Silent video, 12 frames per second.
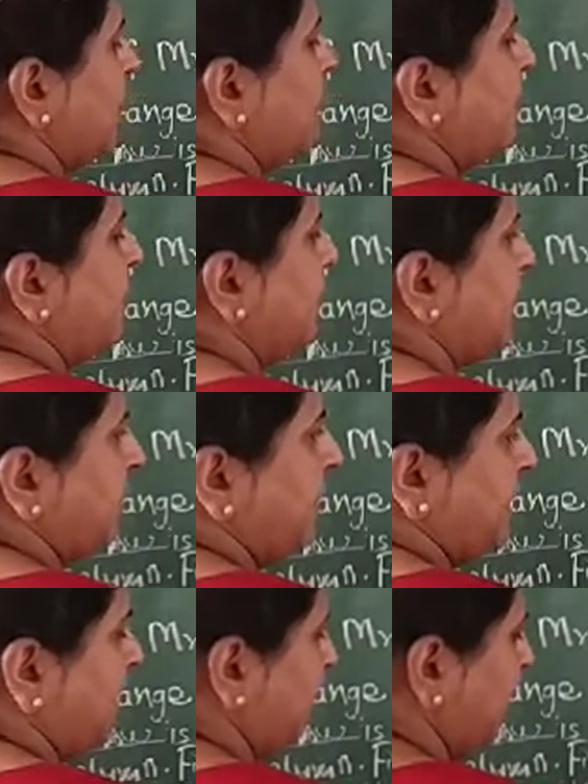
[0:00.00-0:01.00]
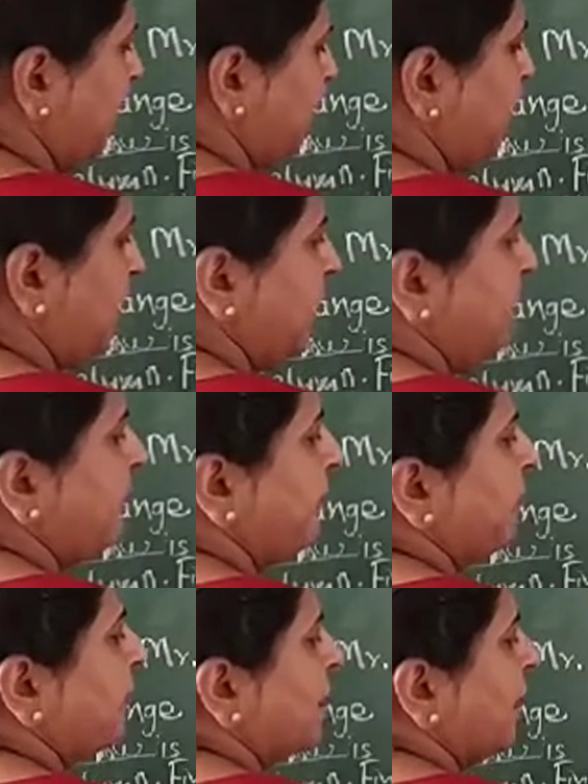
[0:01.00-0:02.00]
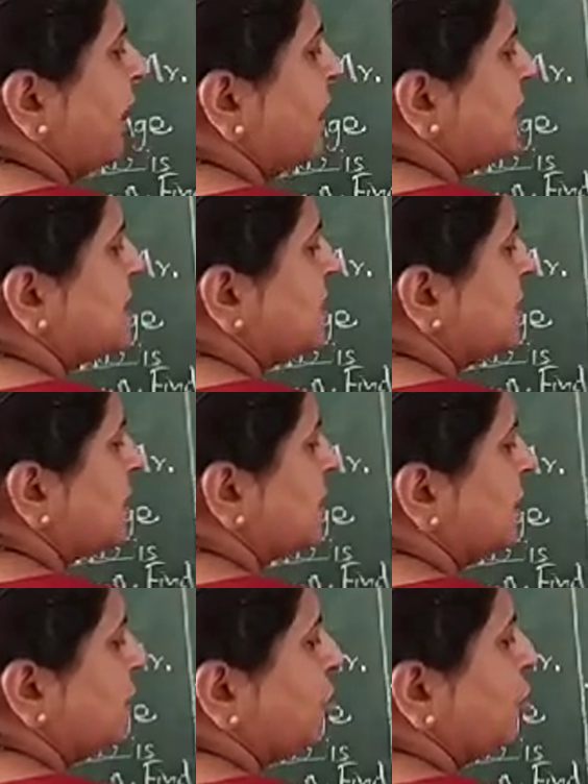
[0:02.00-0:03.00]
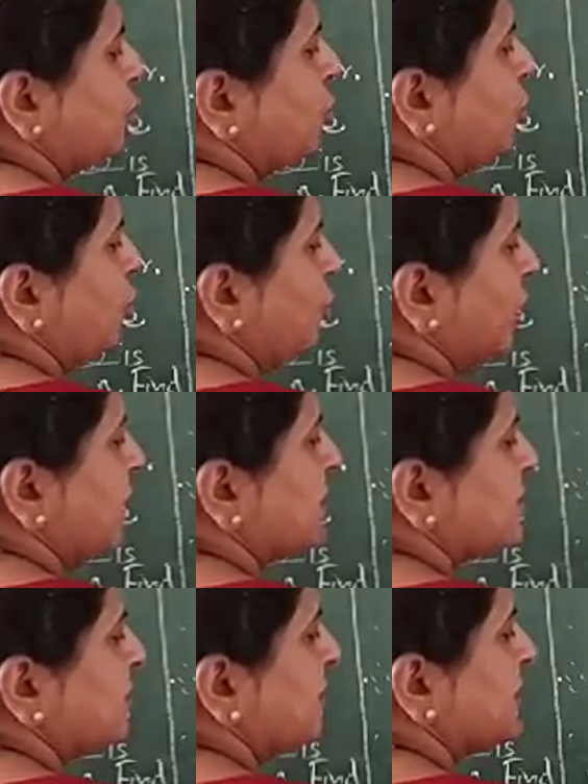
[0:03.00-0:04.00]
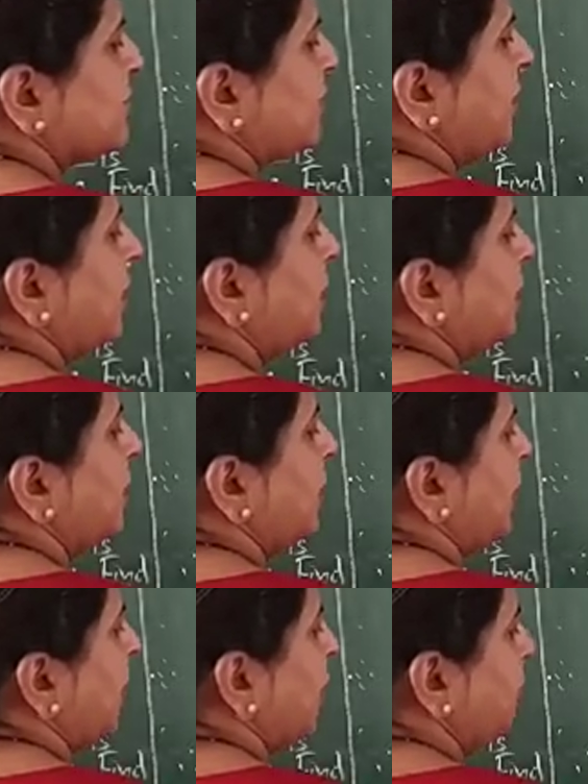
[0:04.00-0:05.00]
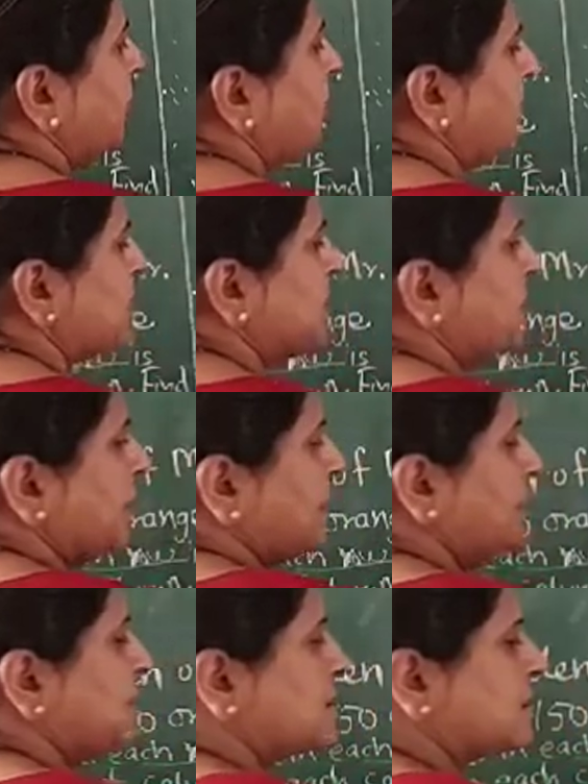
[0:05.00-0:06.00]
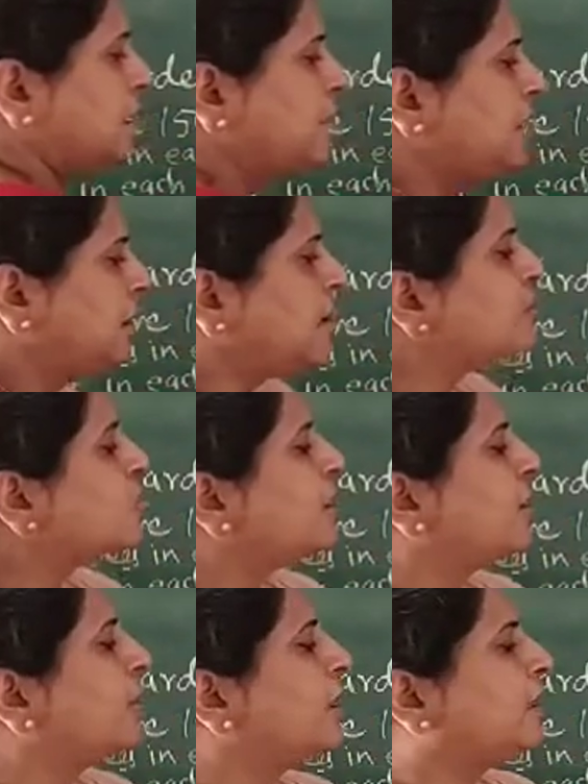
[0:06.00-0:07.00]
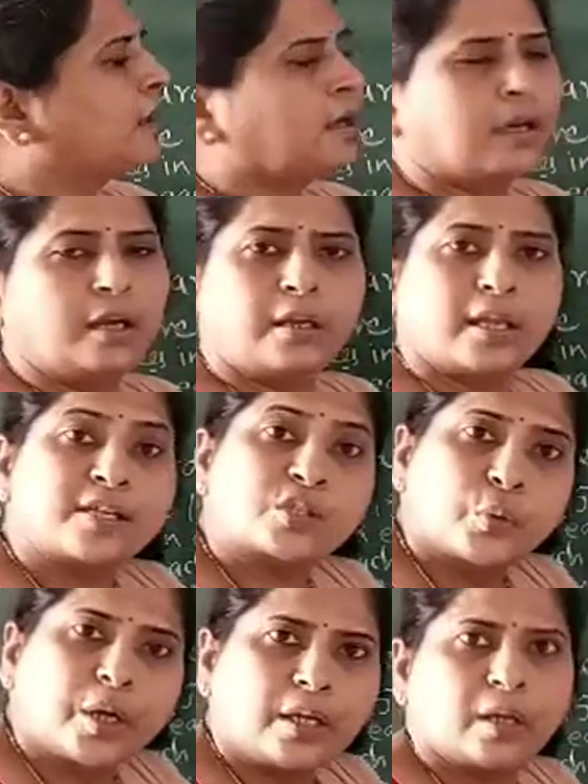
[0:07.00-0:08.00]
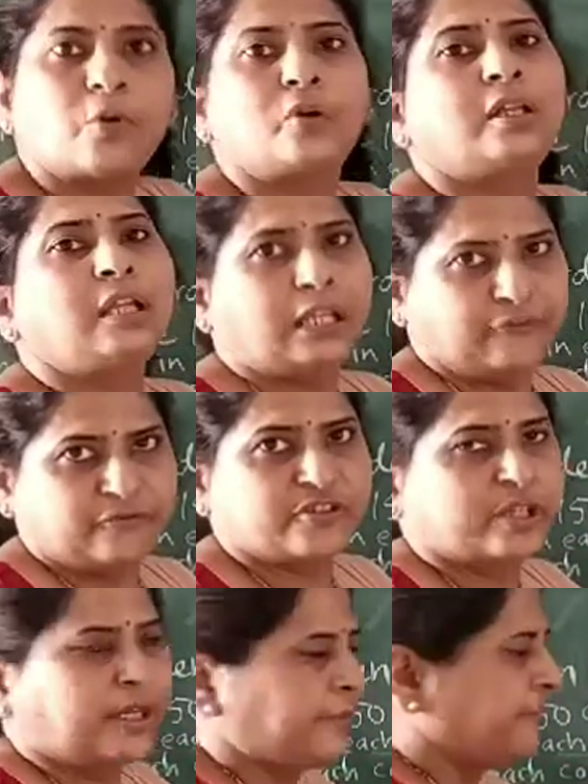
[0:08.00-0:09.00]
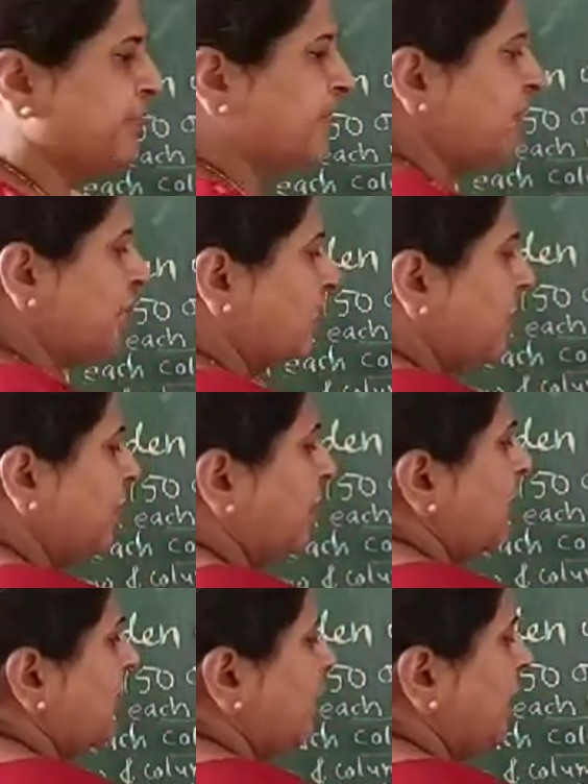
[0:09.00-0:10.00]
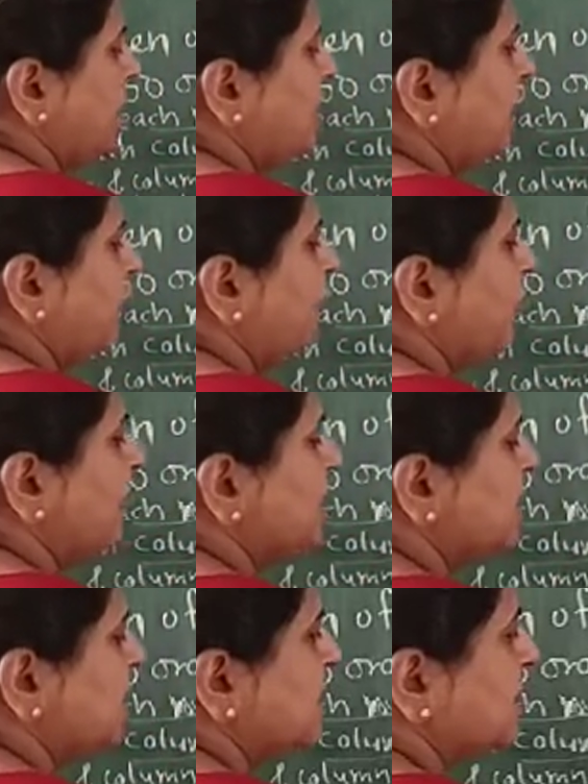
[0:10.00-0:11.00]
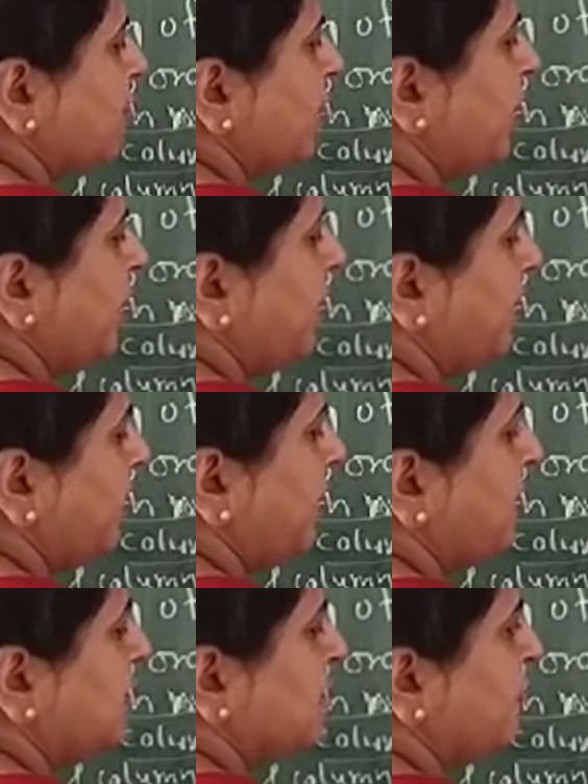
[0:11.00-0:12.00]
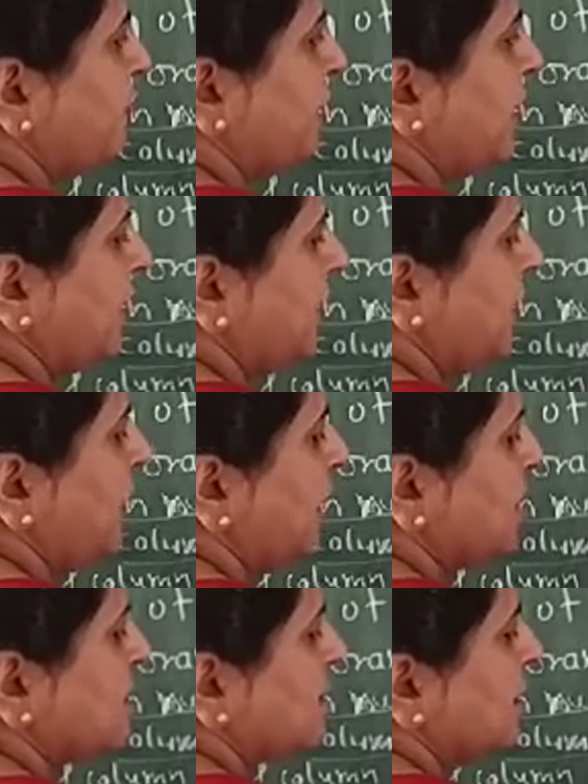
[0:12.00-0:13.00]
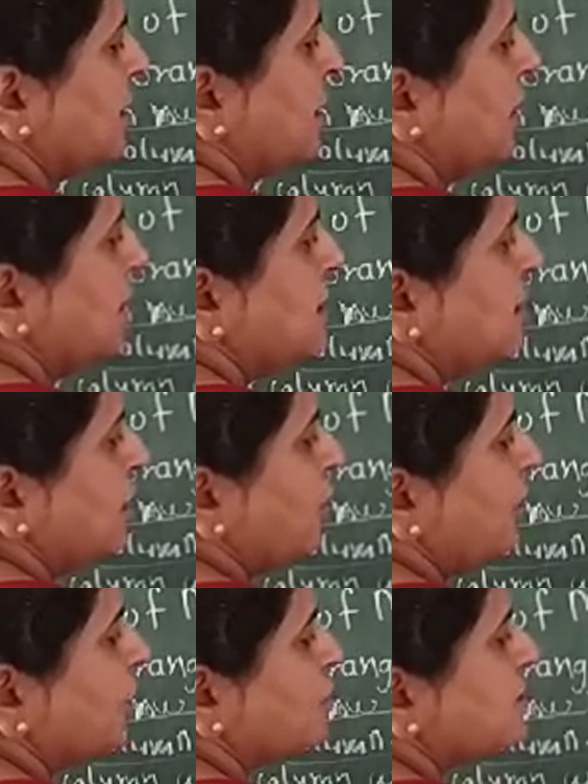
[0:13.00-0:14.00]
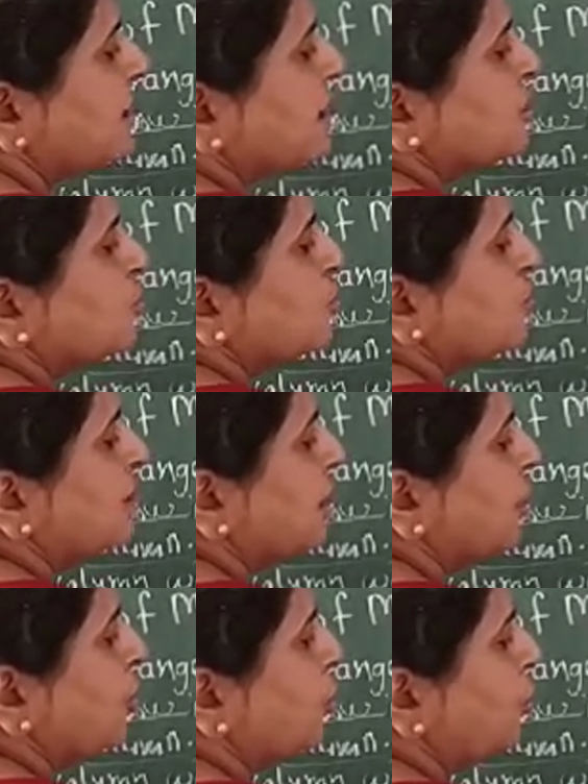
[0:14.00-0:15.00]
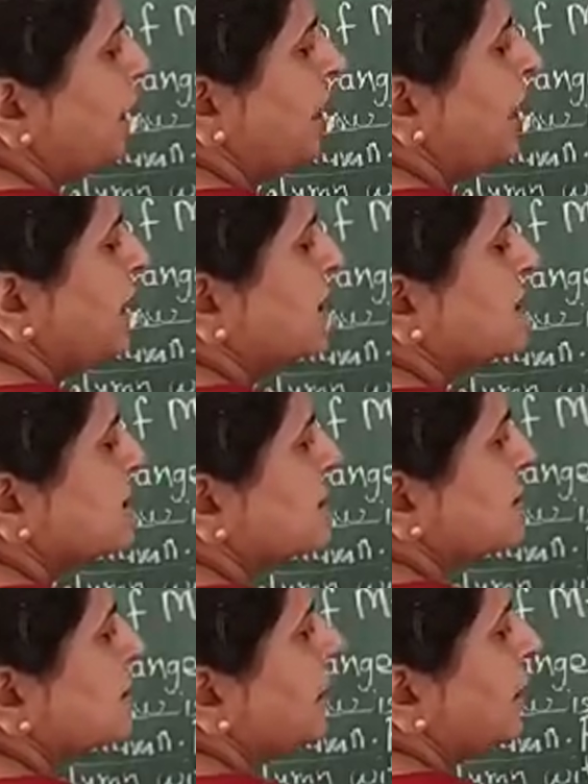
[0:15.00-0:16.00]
multiplying by 1 and 6 into 2x plus 5. I have purposely written this term here so I can get x square term on the left side. Okay. And therefore it is x square plus 5x is equal to 6 2s are 12x